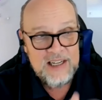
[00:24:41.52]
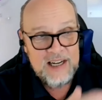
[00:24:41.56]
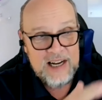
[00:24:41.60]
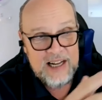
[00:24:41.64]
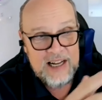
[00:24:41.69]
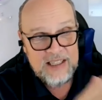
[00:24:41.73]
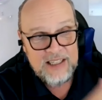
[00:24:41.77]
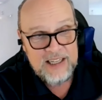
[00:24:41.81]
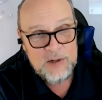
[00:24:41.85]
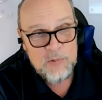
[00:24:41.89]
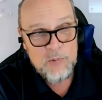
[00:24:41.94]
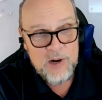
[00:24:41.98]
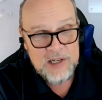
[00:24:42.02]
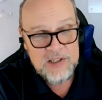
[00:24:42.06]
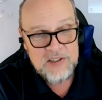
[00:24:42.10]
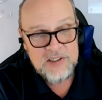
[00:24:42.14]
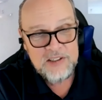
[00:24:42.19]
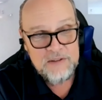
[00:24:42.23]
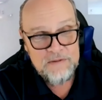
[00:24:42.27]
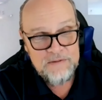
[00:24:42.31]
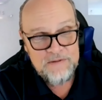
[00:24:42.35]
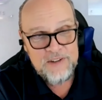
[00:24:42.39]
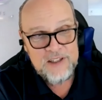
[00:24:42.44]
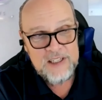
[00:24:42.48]
I like watching
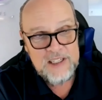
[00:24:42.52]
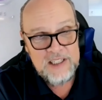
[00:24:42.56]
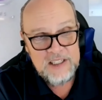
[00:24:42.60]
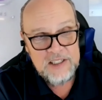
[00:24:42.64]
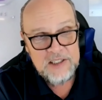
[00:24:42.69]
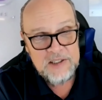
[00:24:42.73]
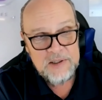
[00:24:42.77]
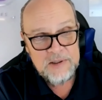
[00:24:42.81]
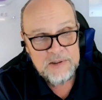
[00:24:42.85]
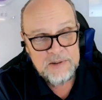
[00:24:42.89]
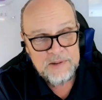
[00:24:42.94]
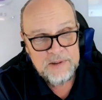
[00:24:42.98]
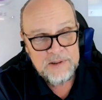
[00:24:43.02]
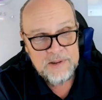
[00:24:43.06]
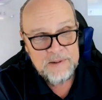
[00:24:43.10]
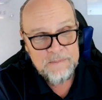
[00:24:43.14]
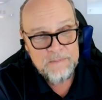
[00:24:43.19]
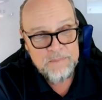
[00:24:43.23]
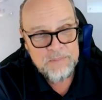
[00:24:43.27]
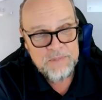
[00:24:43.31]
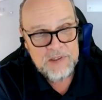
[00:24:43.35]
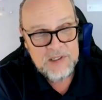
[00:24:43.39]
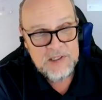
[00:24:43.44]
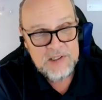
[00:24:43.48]
the video
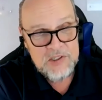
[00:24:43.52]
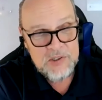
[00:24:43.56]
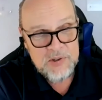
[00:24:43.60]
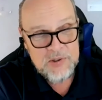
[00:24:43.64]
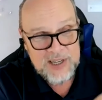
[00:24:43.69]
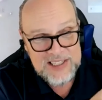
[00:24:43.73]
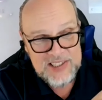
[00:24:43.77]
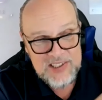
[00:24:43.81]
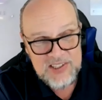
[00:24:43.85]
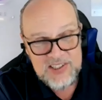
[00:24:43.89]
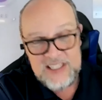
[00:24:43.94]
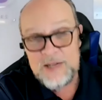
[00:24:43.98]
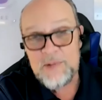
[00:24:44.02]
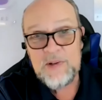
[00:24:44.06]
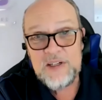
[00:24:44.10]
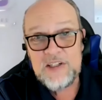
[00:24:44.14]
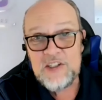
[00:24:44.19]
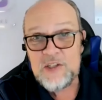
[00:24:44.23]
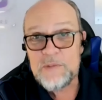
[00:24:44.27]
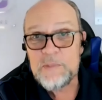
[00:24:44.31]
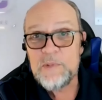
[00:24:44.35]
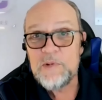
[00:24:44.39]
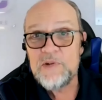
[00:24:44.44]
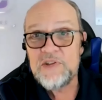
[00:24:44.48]
so I see what
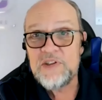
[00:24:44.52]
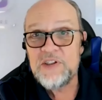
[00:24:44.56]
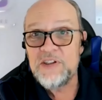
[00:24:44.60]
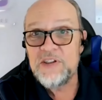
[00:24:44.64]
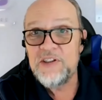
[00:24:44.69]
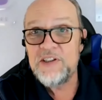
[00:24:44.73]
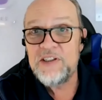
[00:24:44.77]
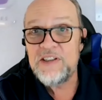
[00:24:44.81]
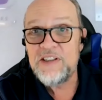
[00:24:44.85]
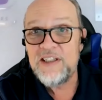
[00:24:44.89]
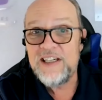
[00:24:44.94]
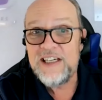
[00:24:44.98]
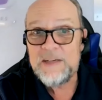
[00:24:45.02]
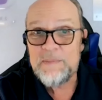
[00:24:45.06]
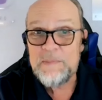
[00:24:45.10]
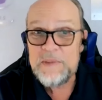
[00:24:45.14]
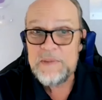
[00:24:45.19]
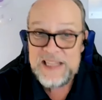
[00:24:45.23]
it's supposed to look like,